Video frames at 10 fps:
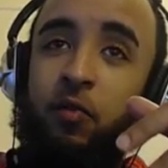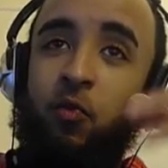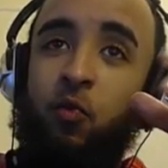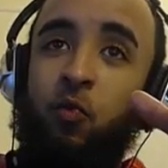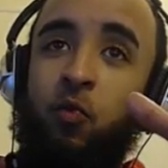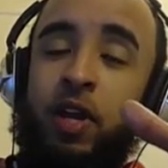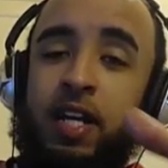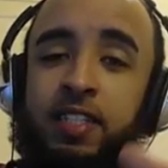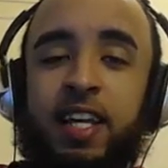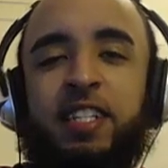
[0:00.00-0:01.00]
When
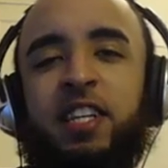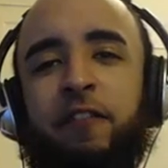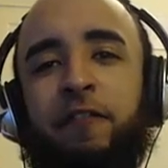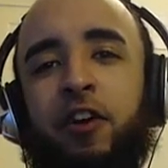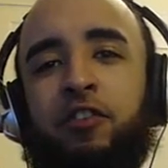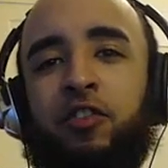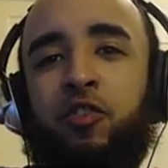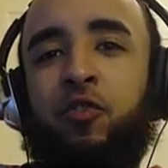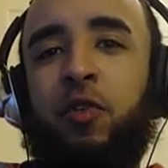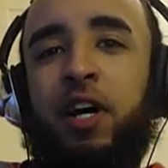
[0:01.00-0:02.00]
I said to the first
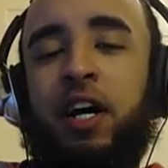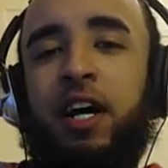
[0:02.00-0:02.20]
dude,